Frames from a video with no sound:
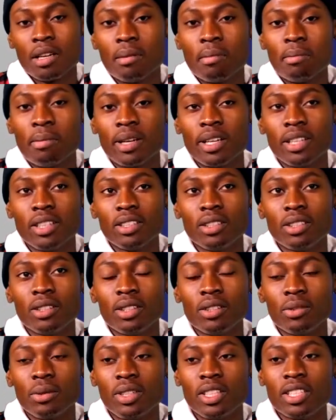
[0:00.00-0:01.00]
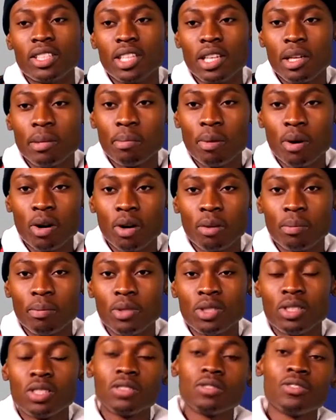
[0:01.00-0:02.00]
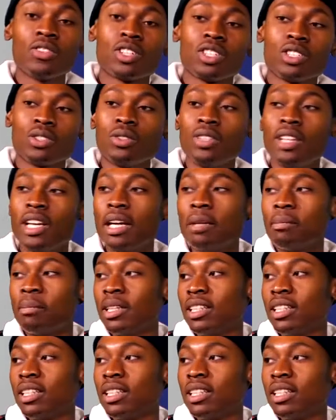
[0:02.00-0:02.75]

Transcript: But when it's hip-hop, you still focus on that,